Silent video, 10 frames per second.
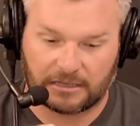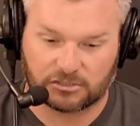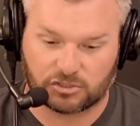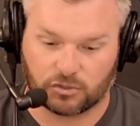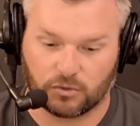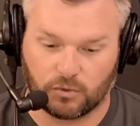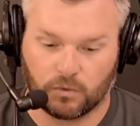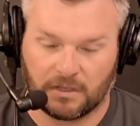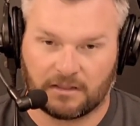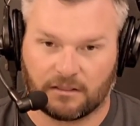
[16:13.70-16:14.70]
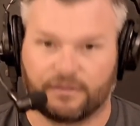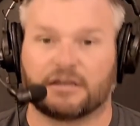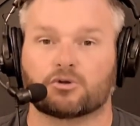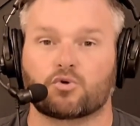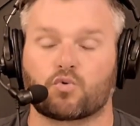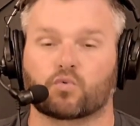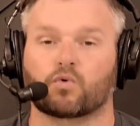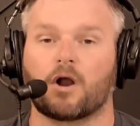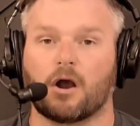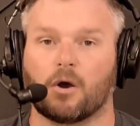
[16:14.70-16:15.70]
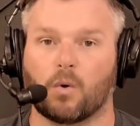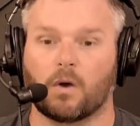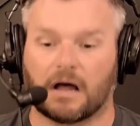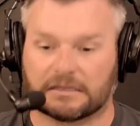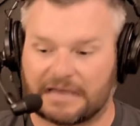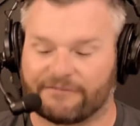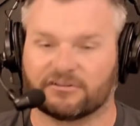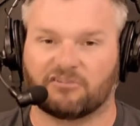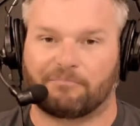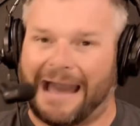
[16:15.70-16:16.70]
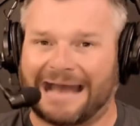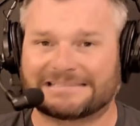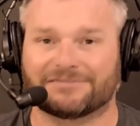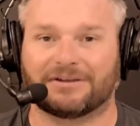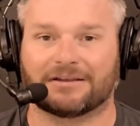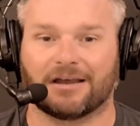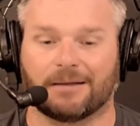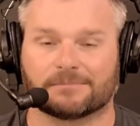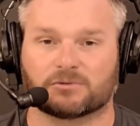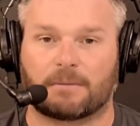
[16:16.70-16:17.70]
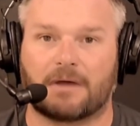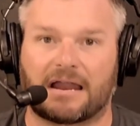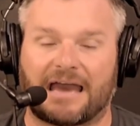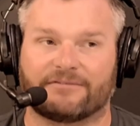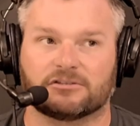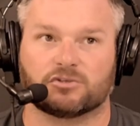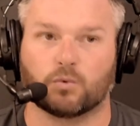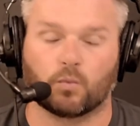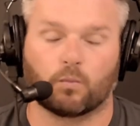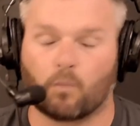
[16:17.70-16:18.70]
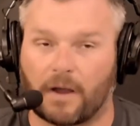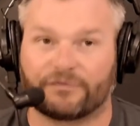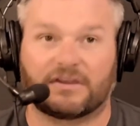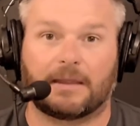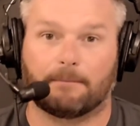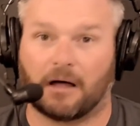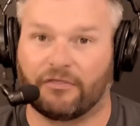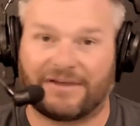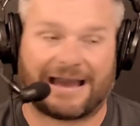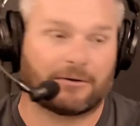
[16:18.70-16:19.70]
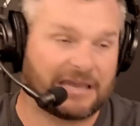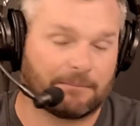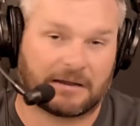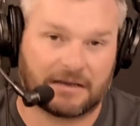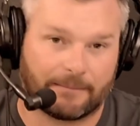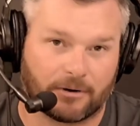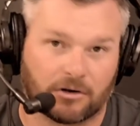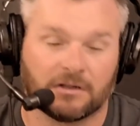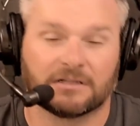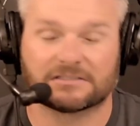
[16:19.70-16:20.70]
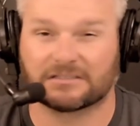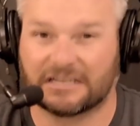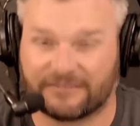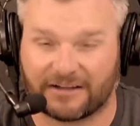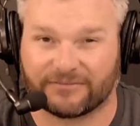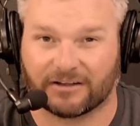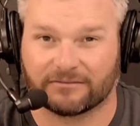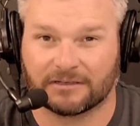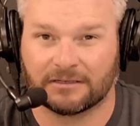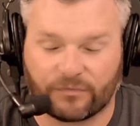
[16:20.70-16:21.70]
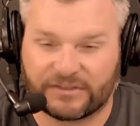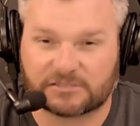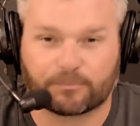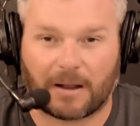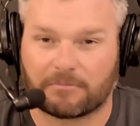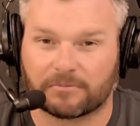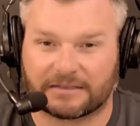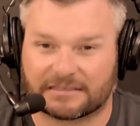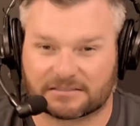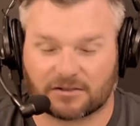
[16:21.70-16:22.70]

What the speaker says: to then grow a level of passive income so I'm not having to month in, month out, hit my number to live off of. This probably